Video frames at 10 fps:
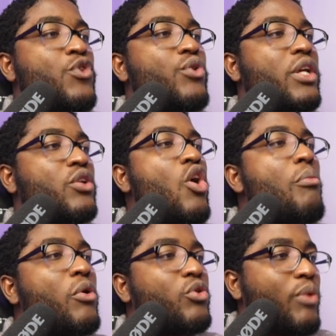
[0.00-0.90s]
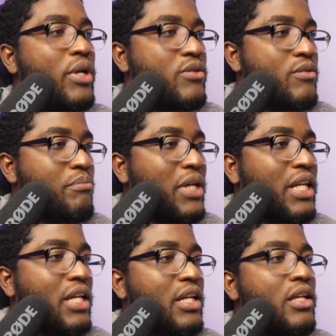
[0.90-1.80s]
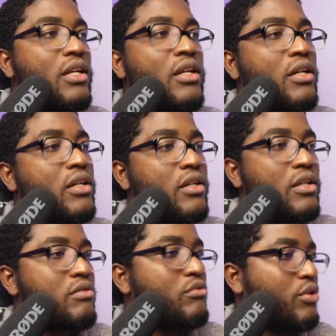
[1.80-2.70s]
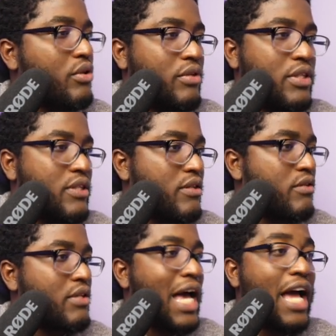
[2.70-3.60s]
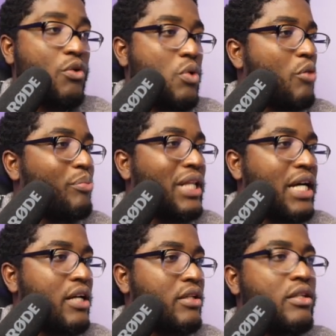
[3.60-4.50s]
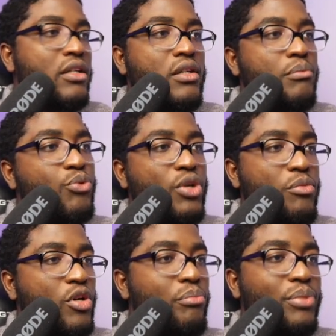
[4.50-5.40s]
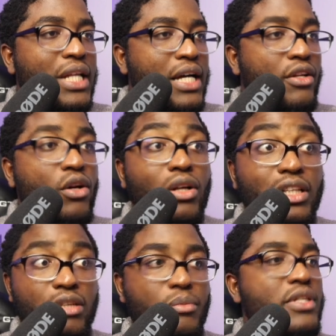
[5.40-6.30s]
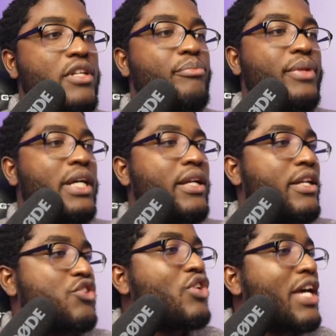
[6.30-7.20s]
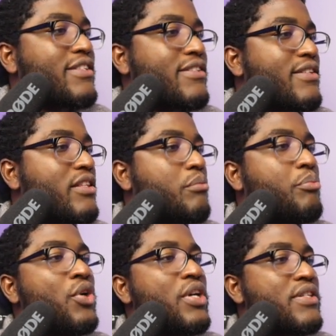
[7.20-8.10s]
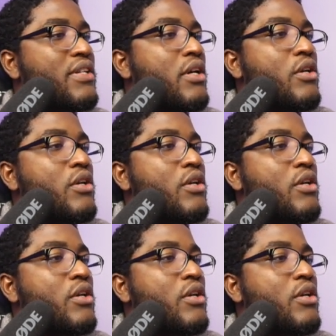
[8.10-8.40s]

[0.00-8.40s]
You can come all the way to mini, uh, look, this is ammo plan, premium plan, or limited plan. As you guys can see, the perks,